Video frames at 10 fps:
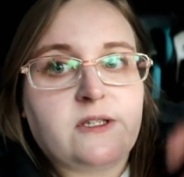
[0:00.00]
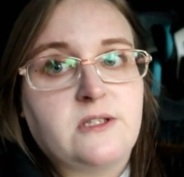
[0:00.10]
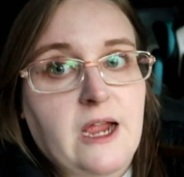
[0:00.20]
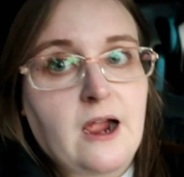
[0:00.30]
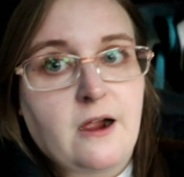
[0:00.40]

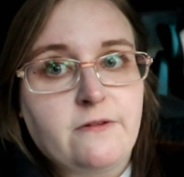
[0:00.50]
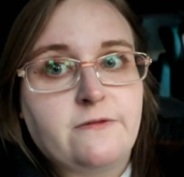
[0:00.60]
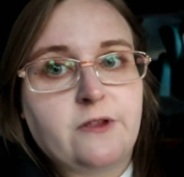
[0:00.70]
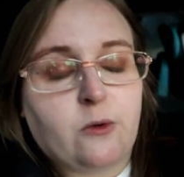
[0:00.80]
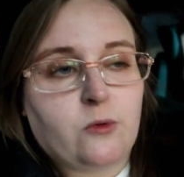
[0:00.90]
staff
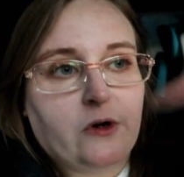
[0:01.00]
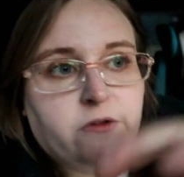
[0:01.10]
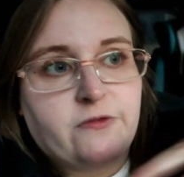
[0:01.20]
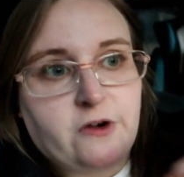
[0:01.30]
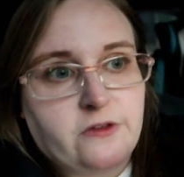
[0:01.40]
that were in
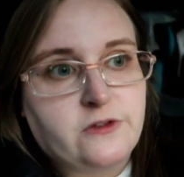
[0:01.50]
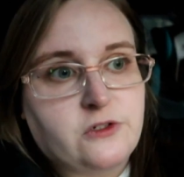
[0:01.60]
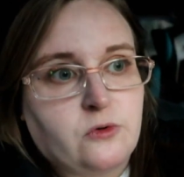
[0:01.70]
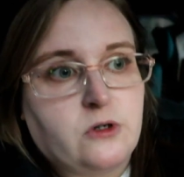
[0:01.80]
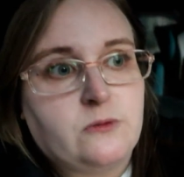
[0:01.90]
the front of the
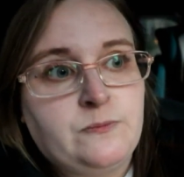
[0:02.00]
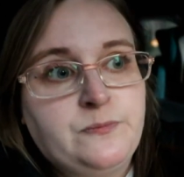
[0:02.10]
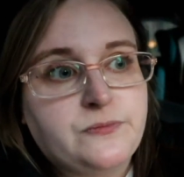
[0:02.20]
store